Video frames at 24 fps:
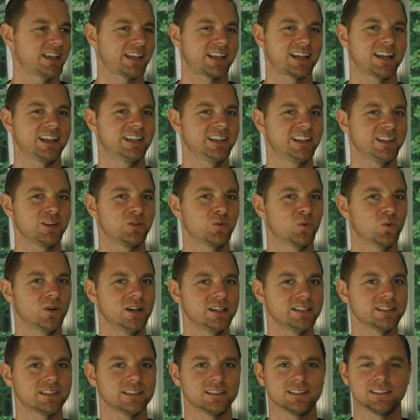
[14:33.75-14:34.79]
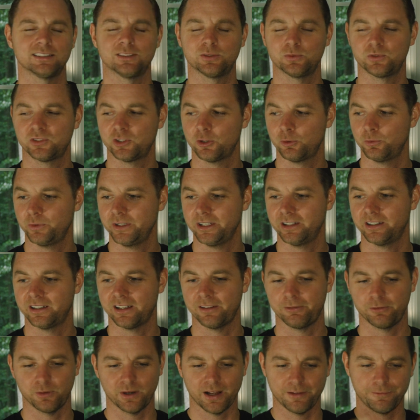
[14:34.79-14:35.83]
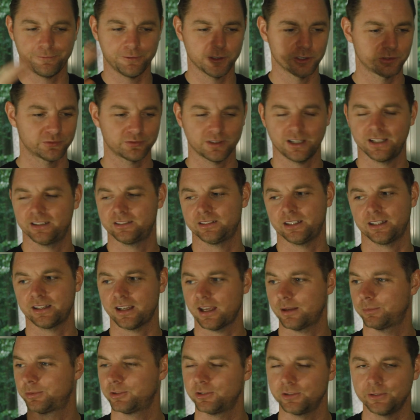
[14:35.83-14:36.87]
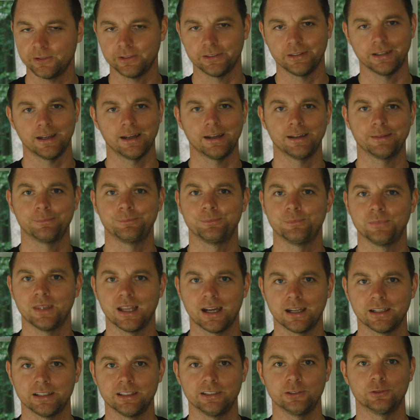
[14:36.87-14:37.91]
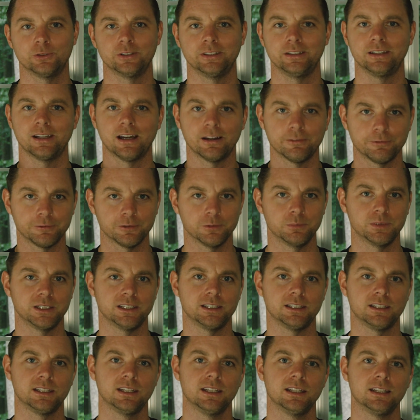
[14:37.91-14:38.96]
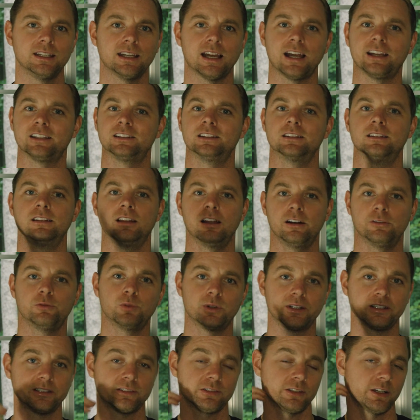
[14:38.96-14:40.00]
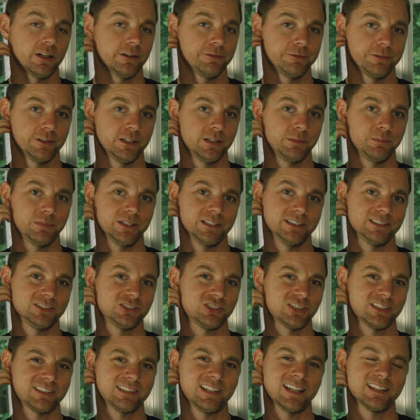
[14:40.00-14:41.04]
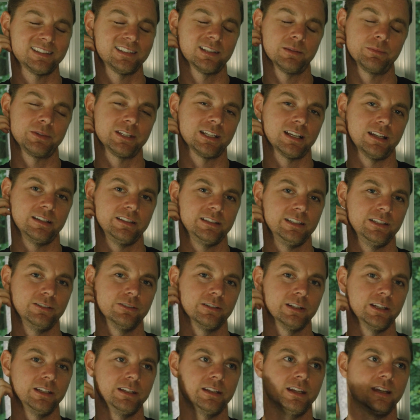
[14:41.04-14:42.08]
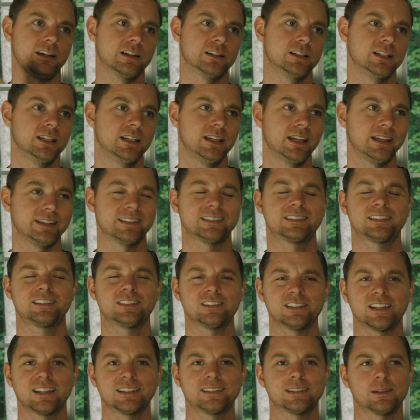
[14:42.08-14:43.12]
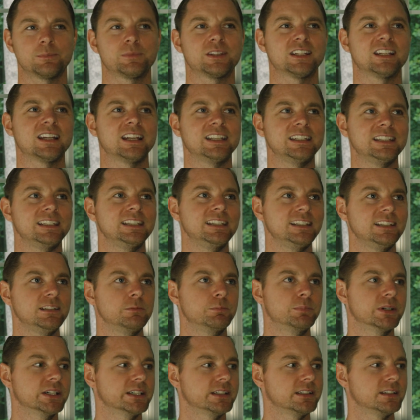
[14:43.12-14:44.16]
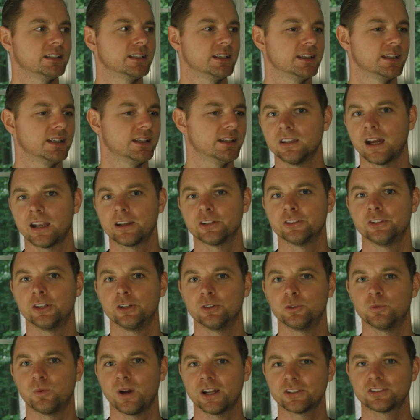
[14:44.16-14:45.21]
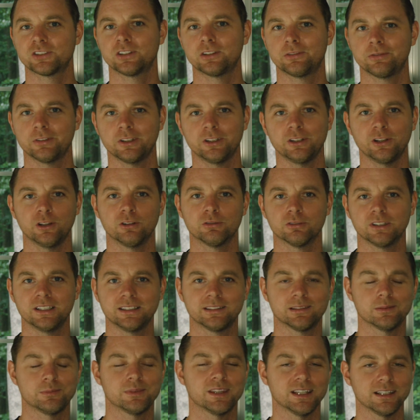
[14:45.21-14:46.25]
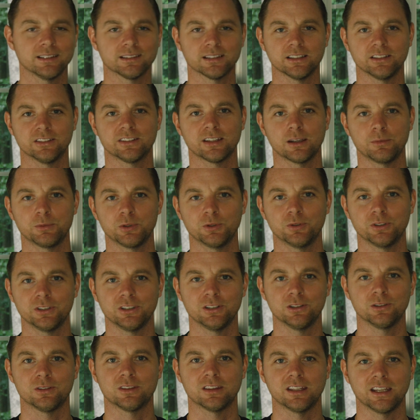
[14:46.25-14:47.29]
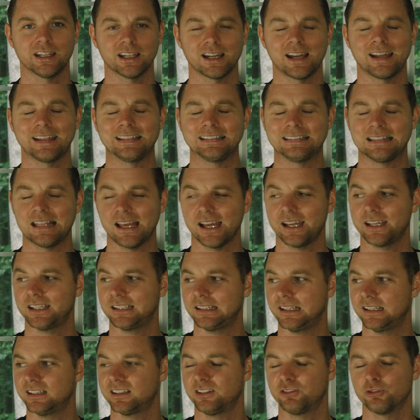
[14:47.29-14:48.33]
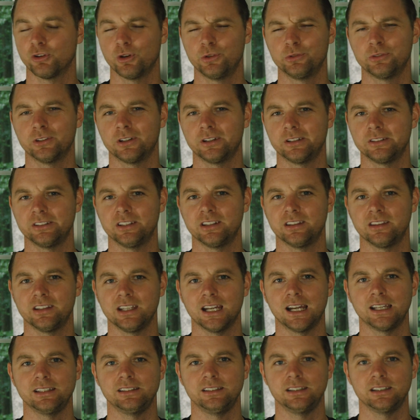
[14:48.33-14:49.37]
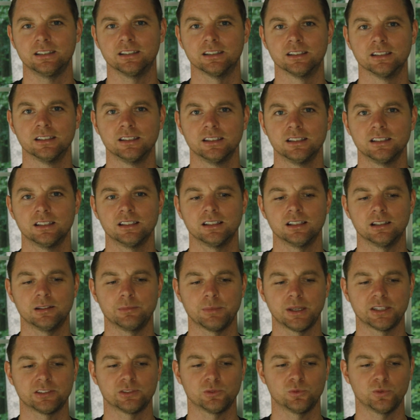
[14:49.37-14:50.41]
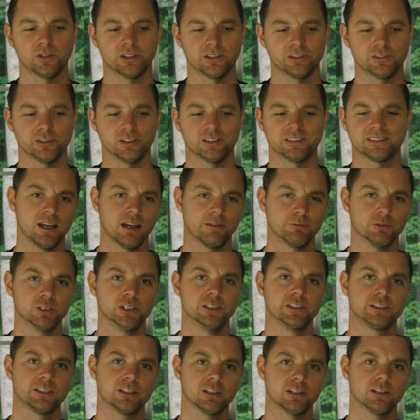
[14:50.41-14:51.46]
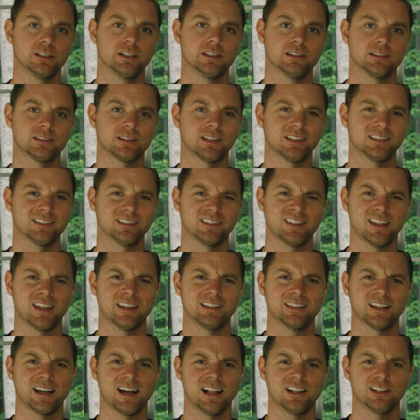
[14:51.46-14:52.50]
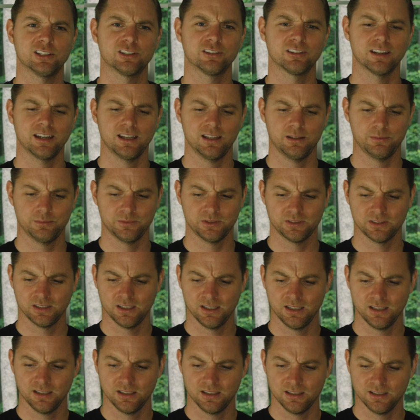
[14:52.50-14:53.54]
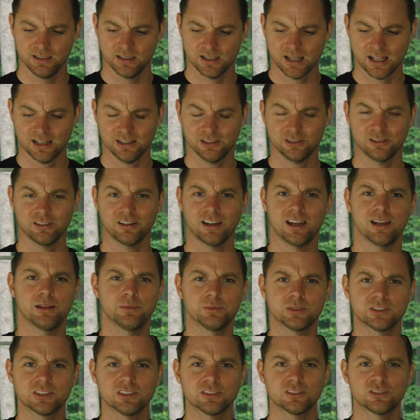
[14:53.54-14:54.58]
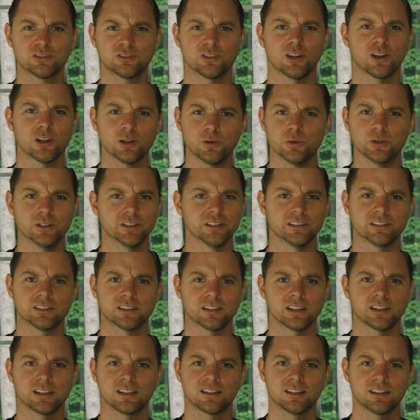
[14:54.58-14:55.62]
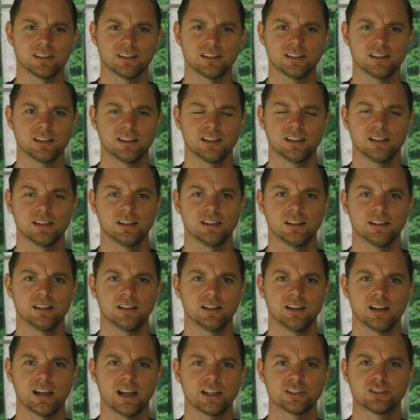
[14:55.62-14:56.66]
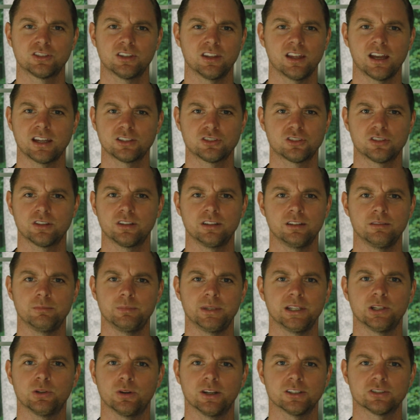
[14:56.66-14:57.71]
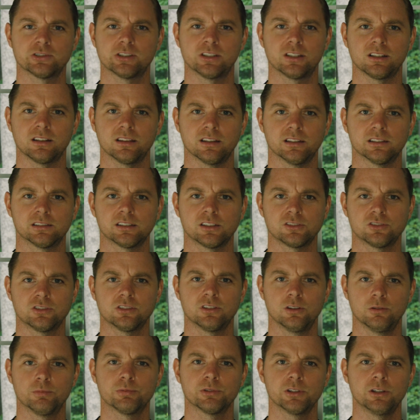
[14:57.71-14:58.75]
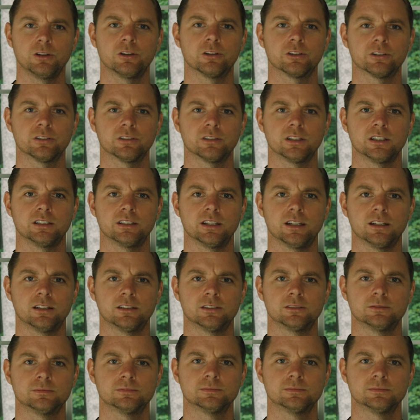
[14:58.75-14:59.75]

kind of like want it. It's so weird. When I first read it, I was like, absolutely not into it, not for me. I love what it's offering, but it's just not something I need right now. And it's still not something I need, but I don't know. Watch this video, read some things, and tell me what you think. It grows on you, the idea, as it wears on. I'm really curious. And holograms, Star Wars. Like, I shouldn't even be questioning this. I should go pre-order it right now.